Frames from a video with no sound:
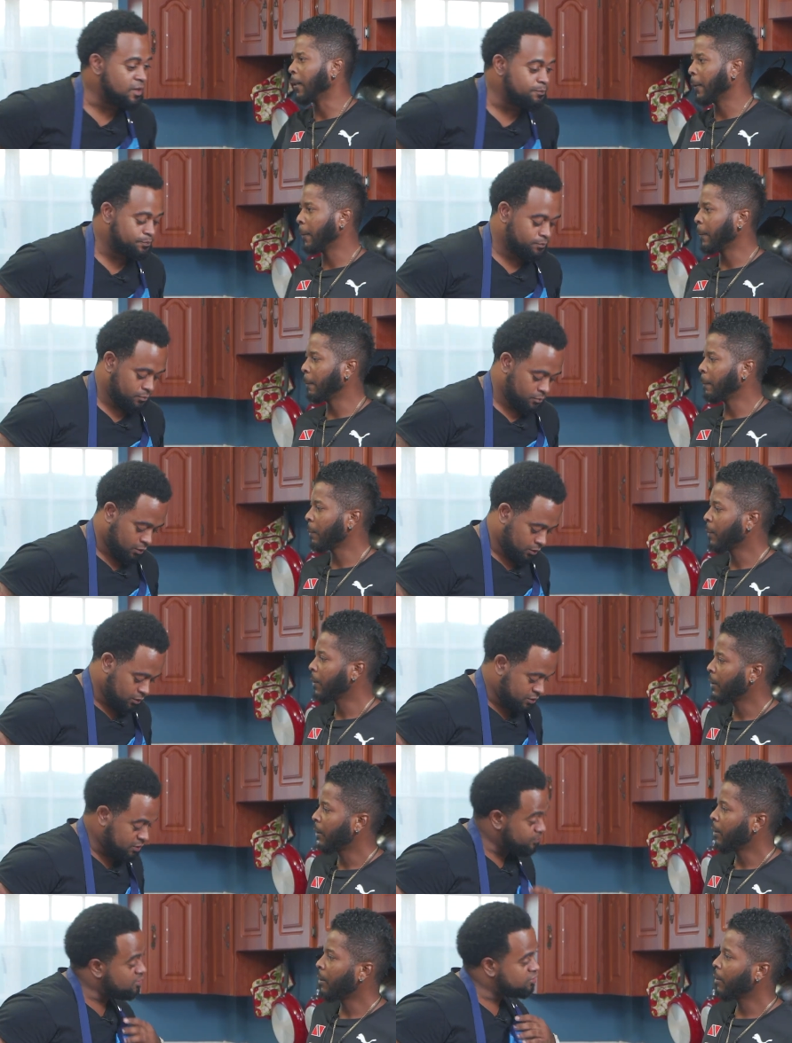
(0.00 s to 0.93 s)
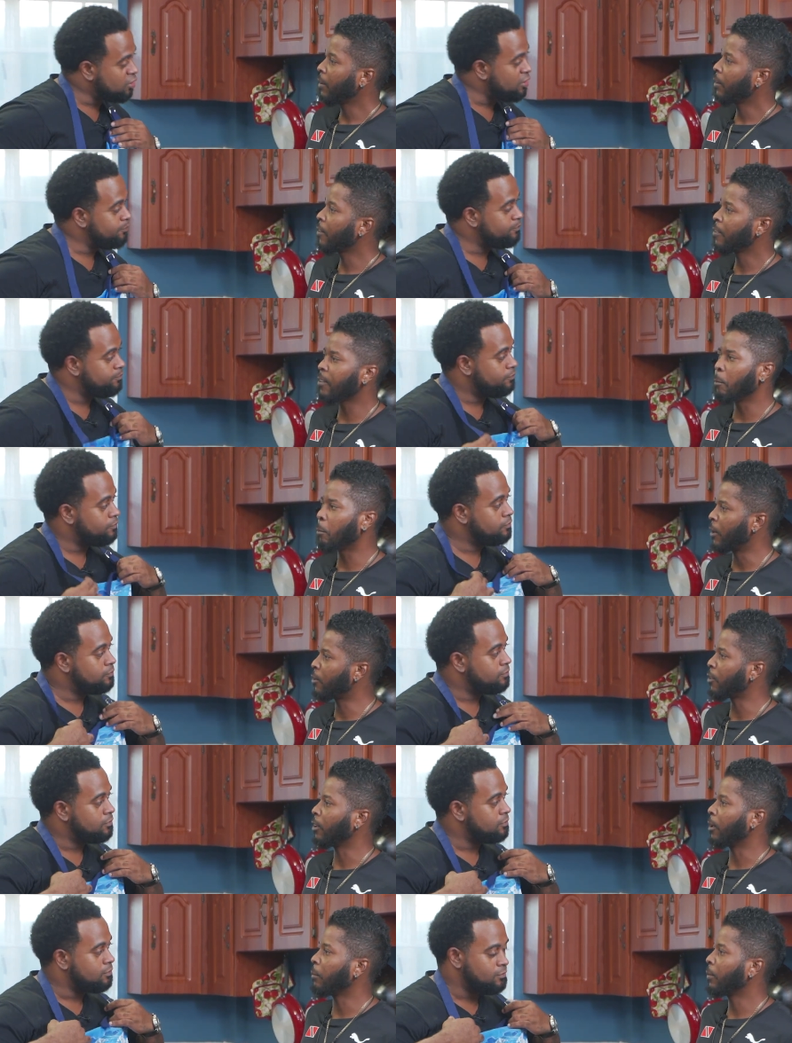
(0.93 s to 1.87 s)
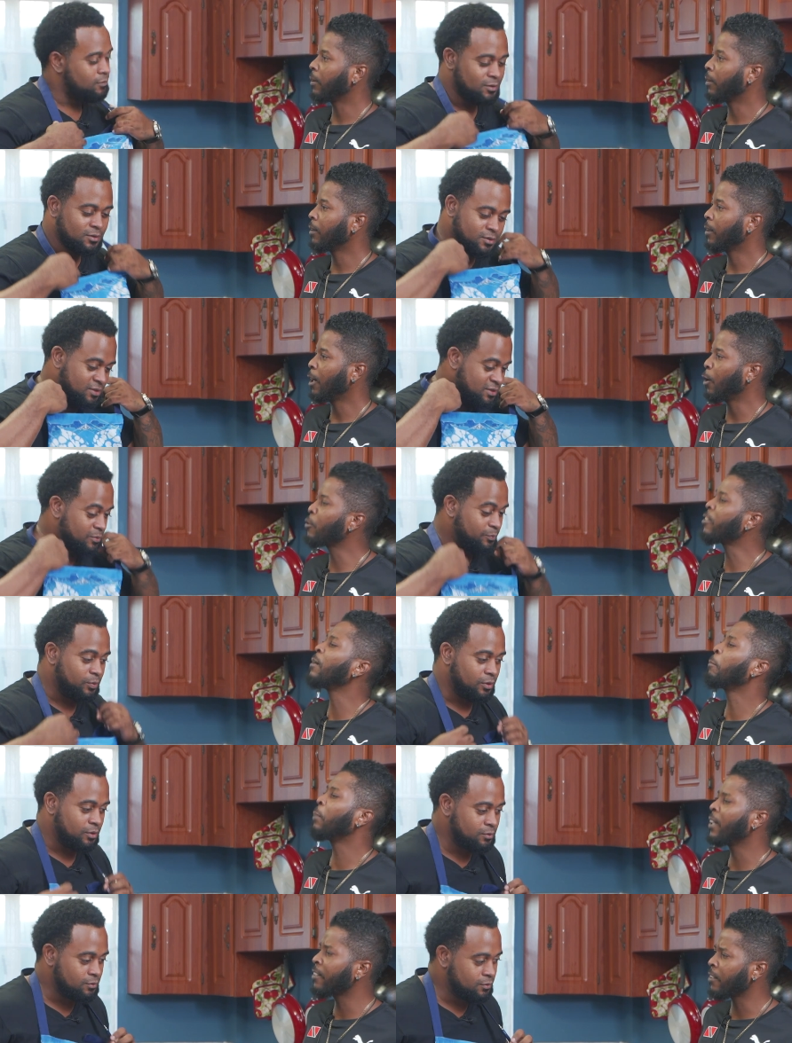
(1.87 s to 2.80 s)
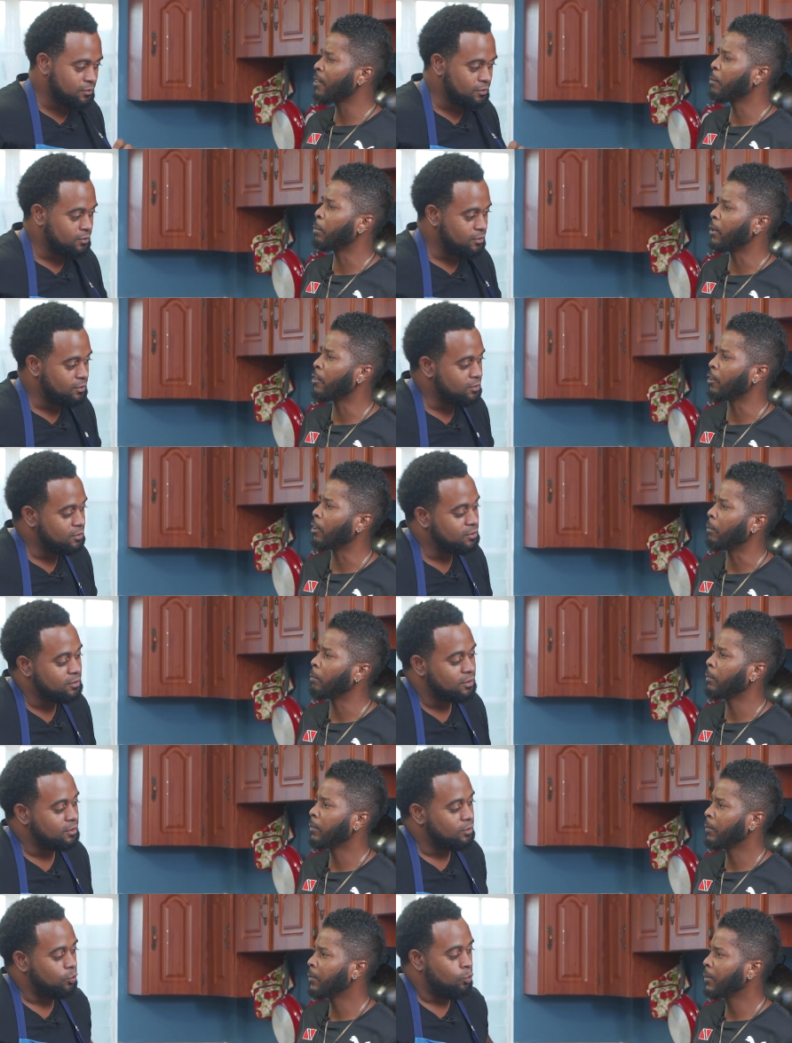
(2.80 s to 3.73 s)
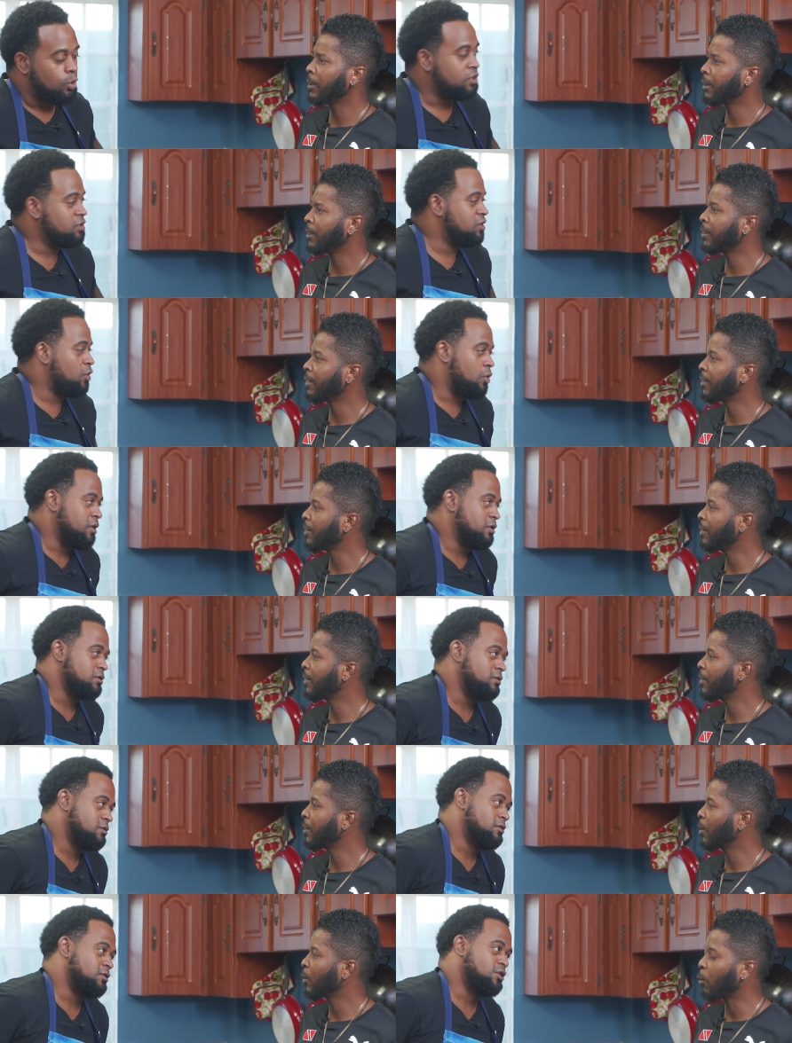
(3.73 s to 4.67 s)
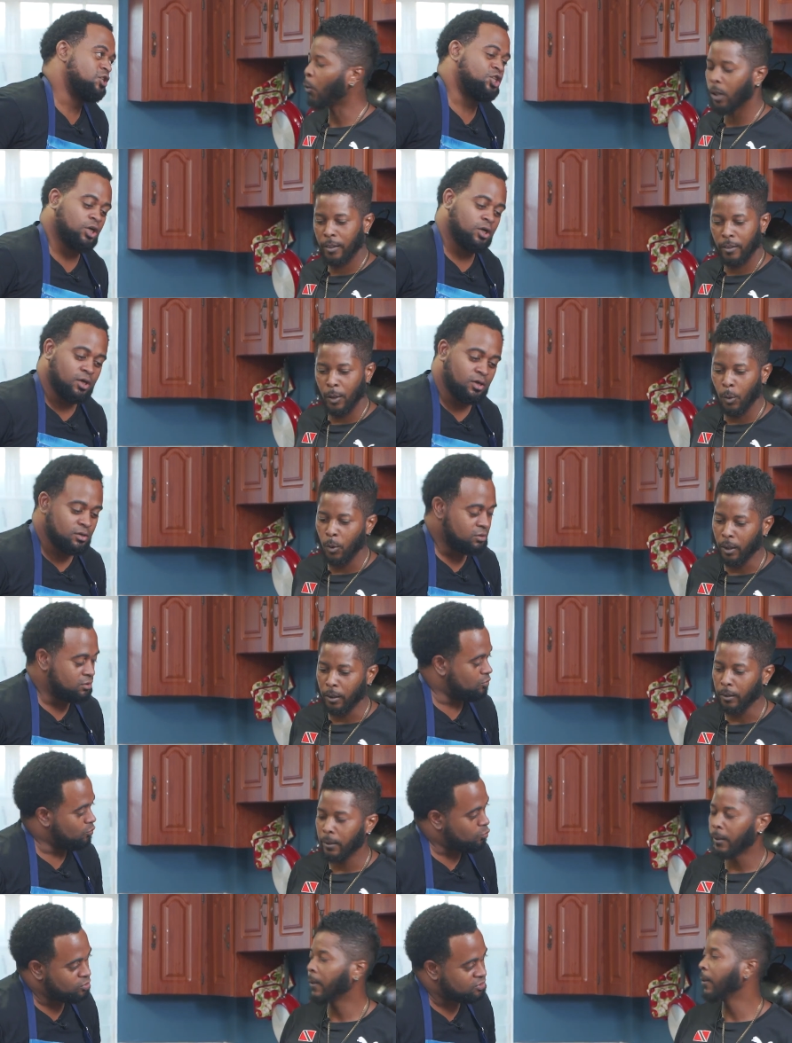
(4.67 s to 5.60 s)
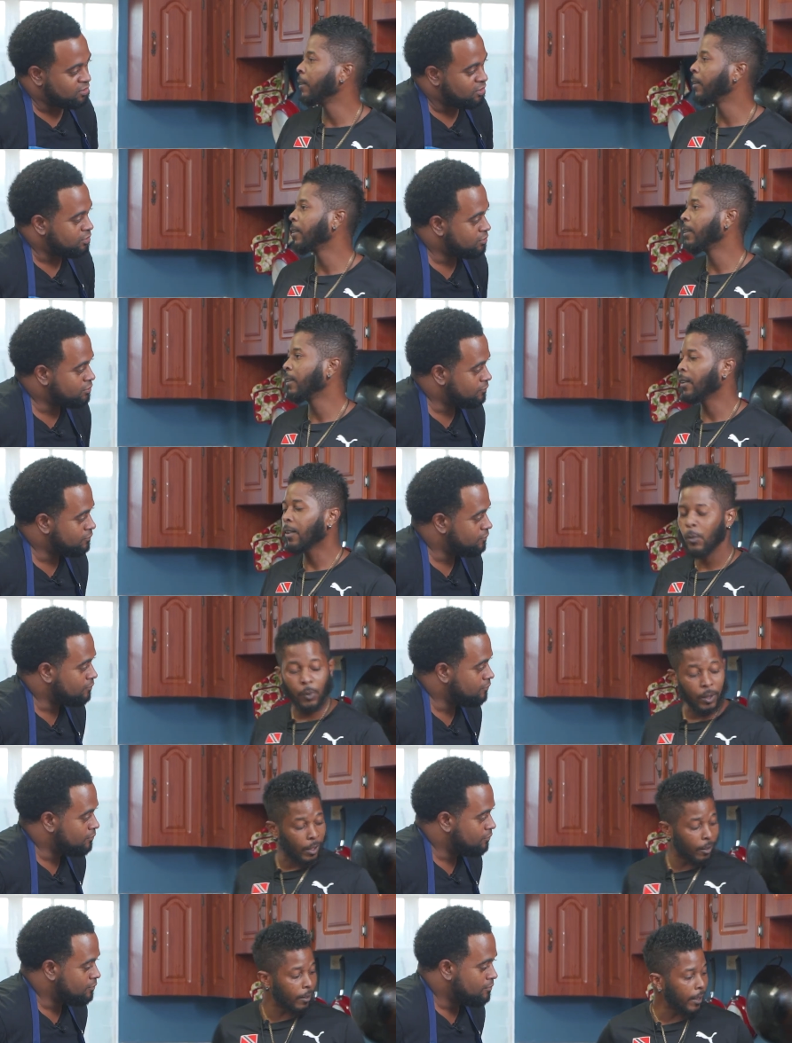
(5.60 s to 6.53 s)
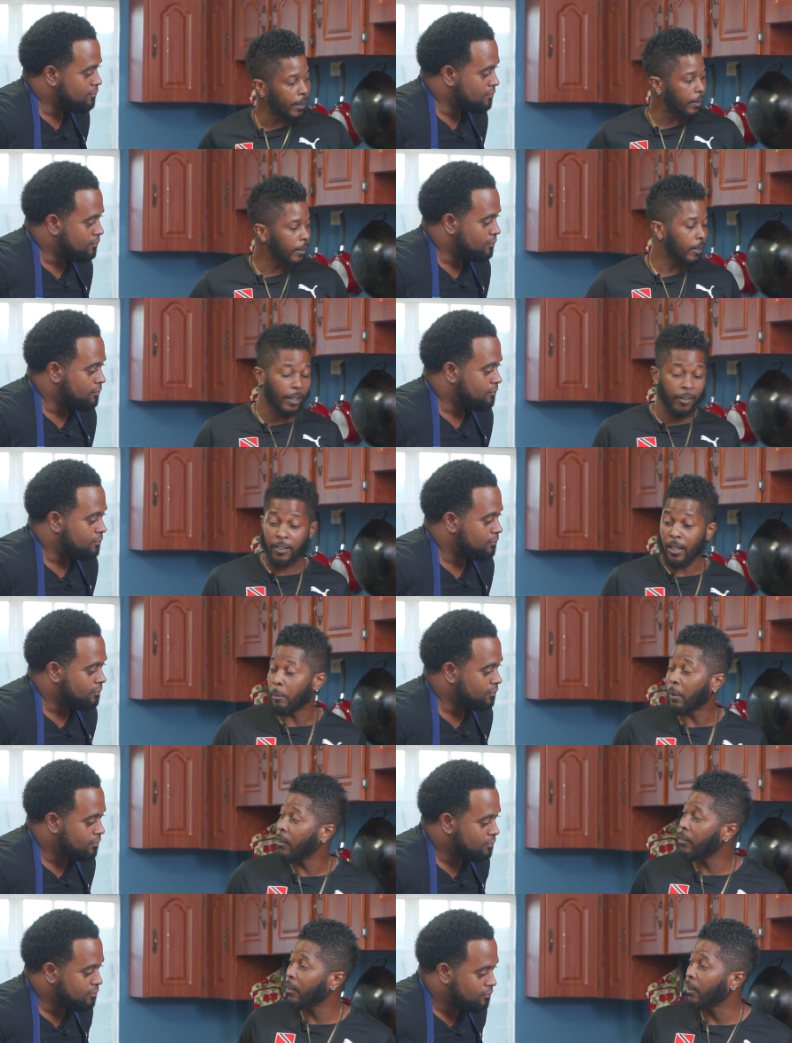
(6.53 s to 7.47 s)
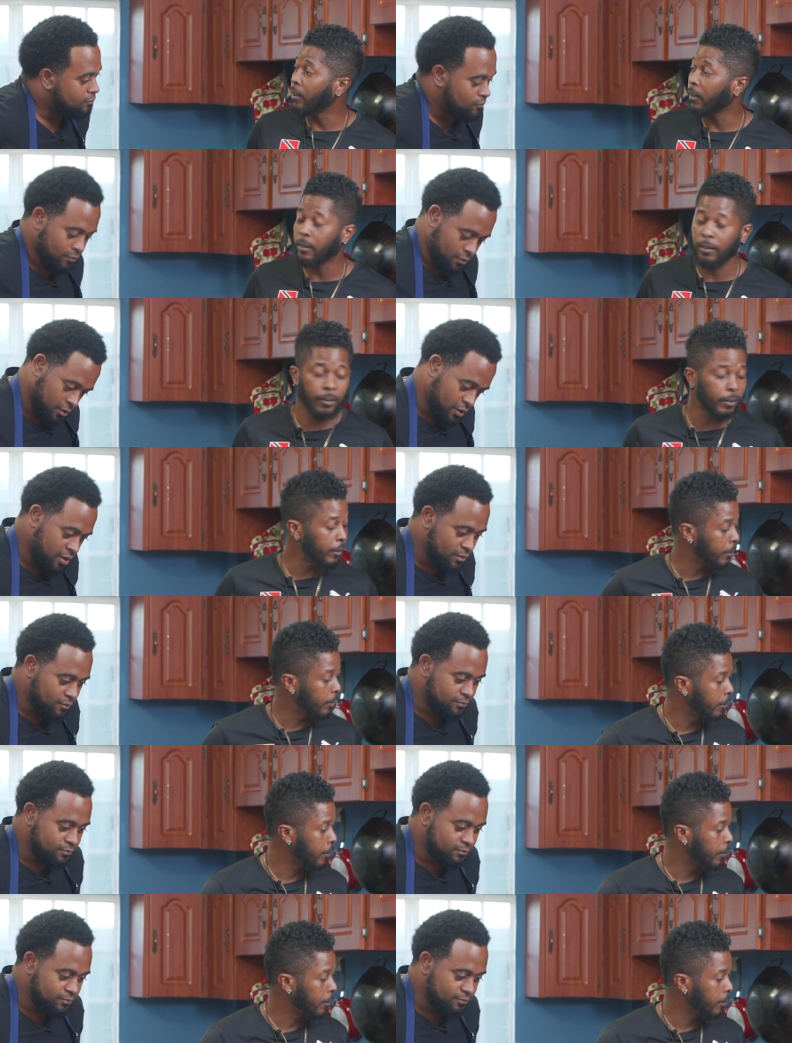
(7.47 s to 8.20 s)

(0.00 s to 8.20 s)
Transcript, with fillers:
Speaker 1: up, simple syrup.
Speaker 2: Simple syrup. How simple. simple is a simple syrup?
Speaker 1: One to one. one
Speaker 2: Sugar, to one. water. Well, all right. Let's get mixing.
Speaker 1: Yeah.